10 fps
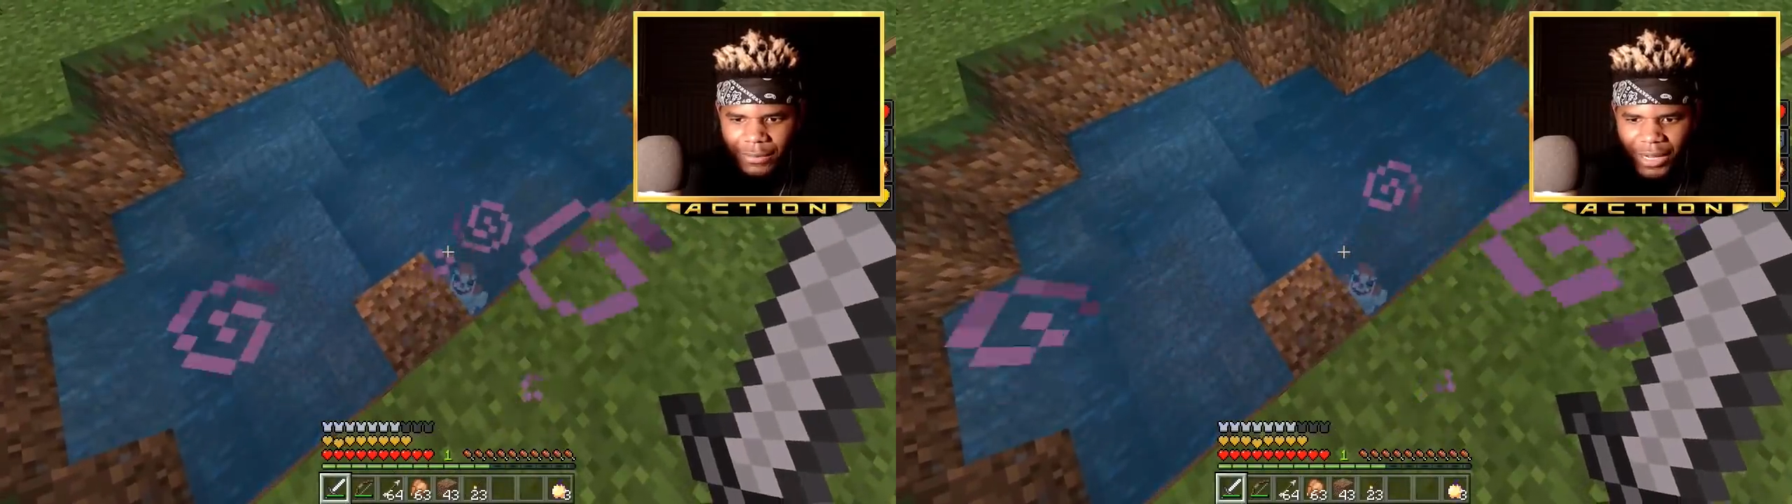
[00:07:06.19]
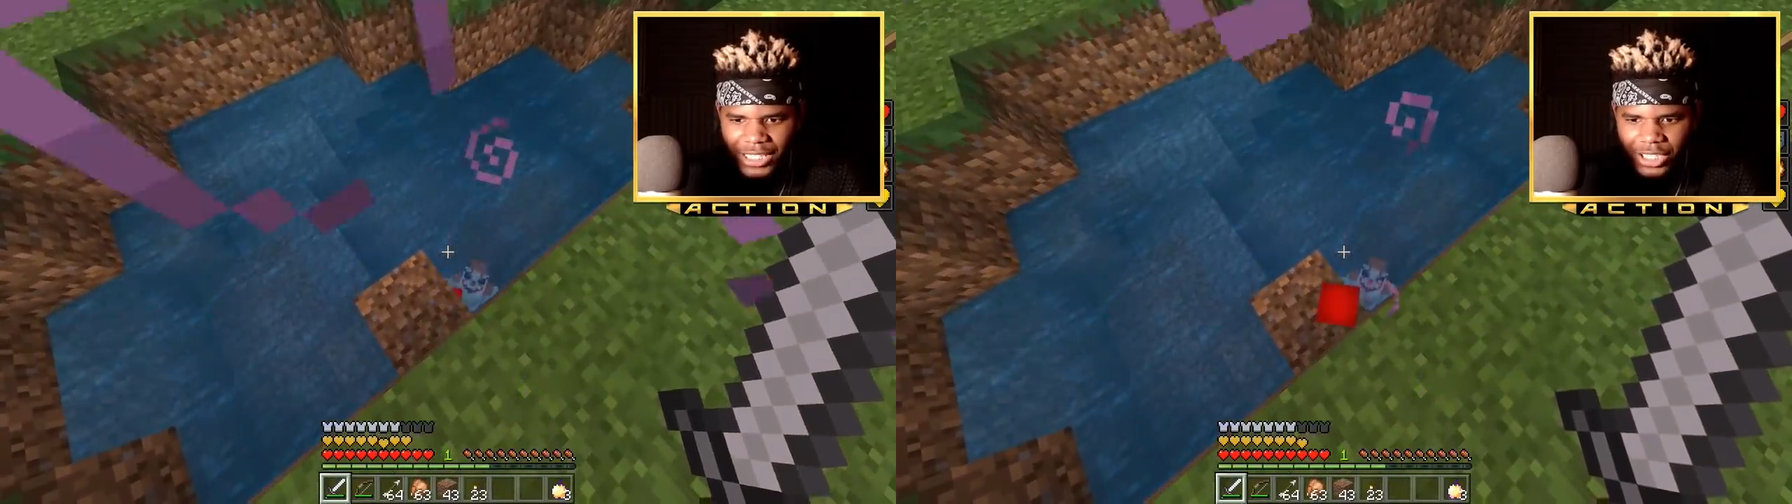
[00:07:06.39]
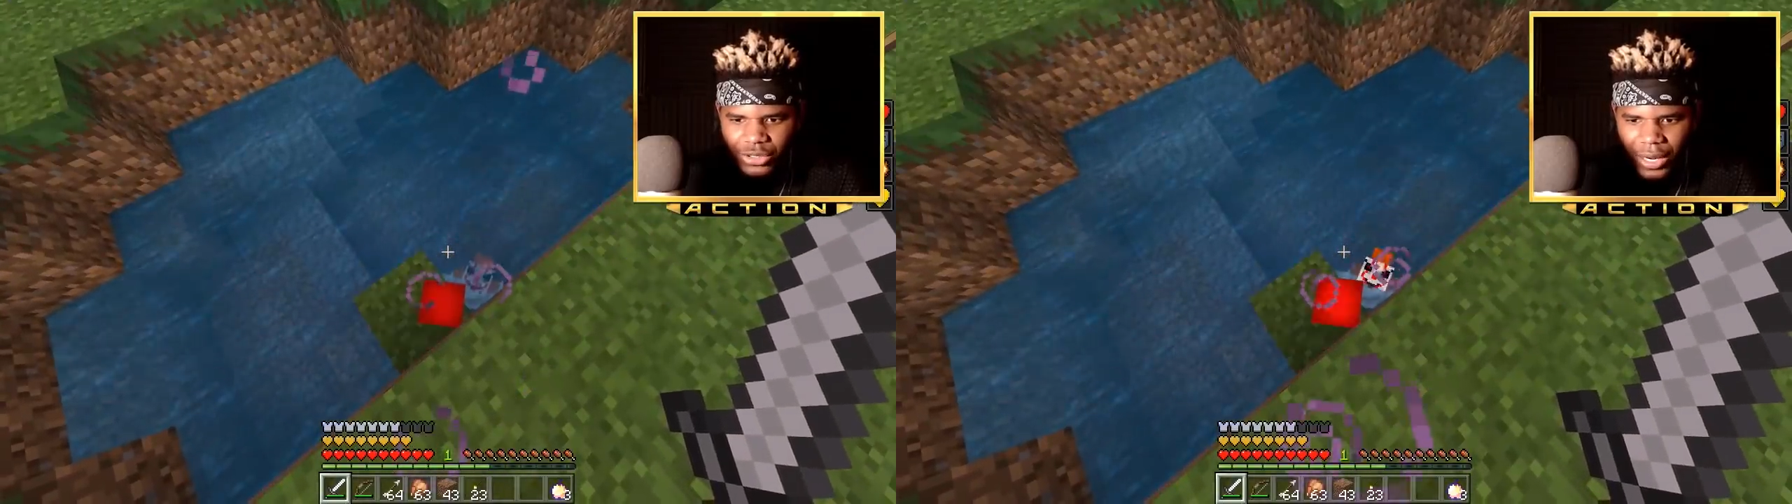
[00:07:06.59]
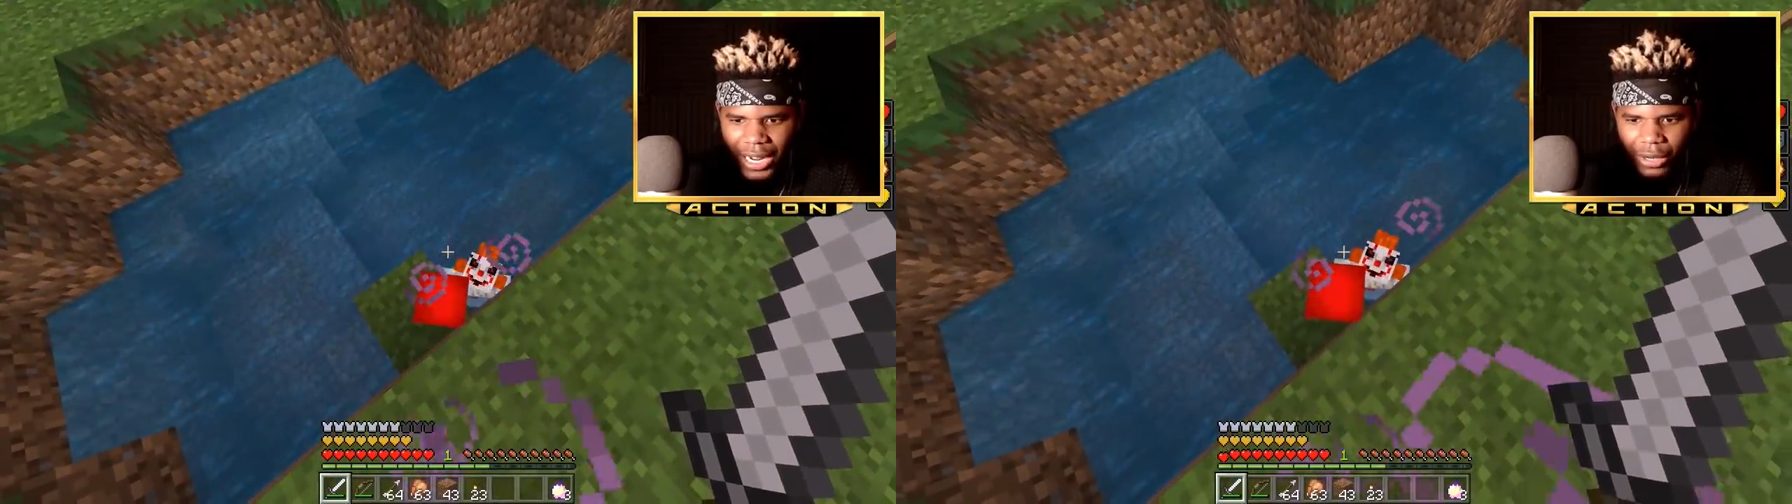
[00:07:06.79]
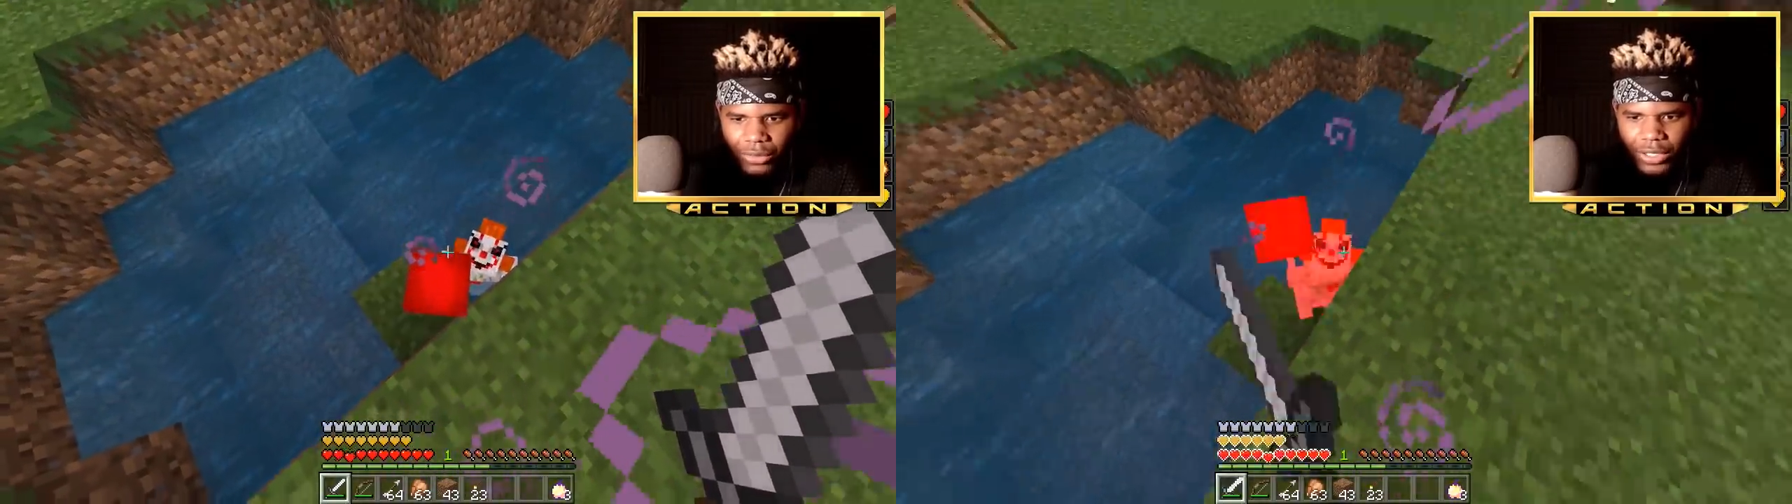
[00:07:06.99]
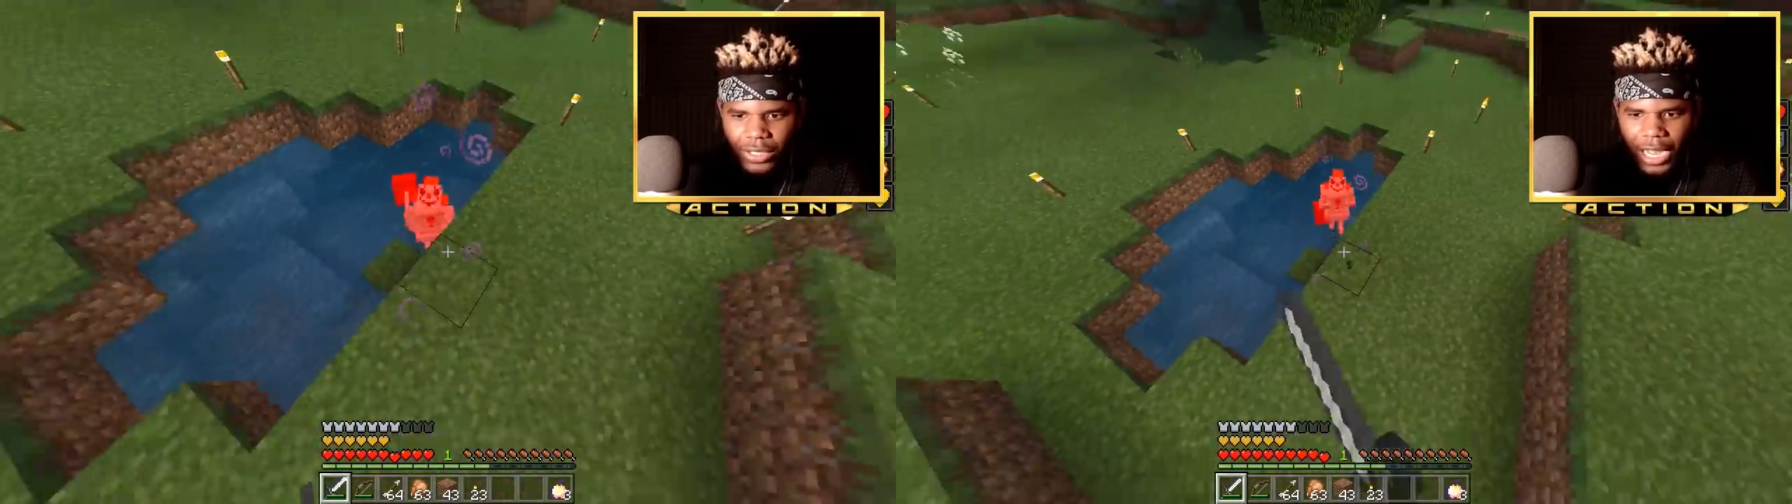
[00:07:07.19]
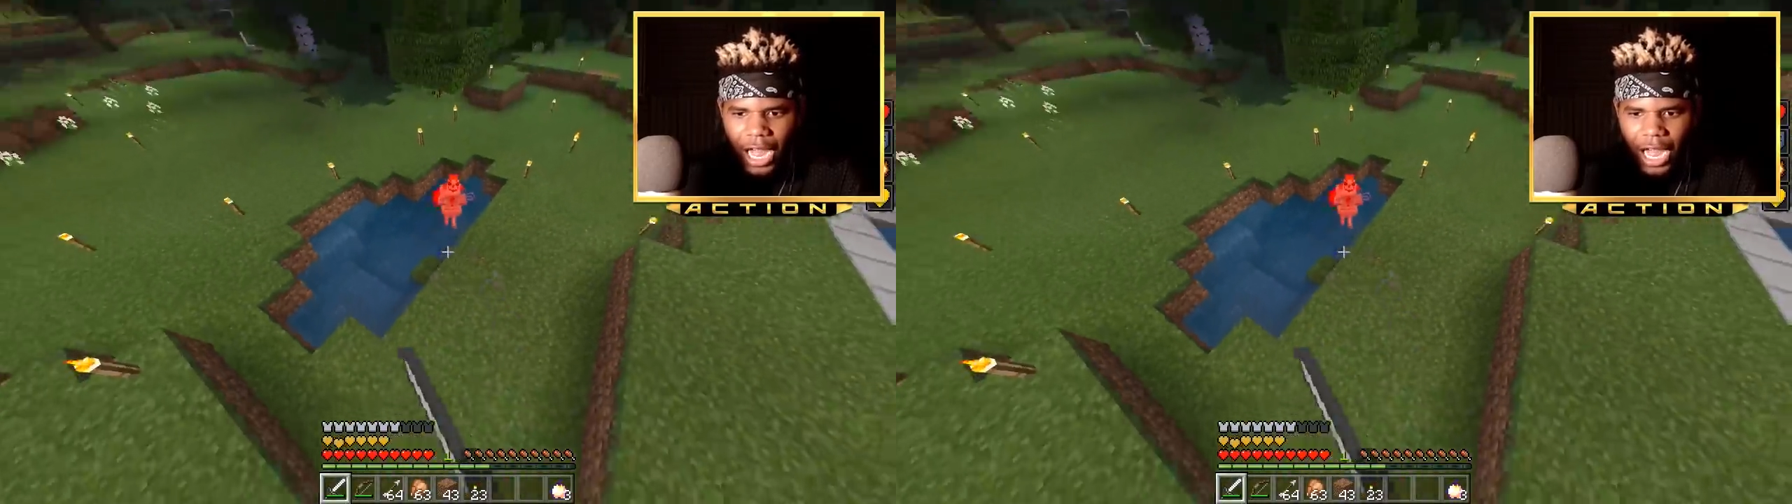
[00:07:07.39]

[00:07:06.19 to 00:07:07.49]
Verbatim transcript: He about yeah. to drown.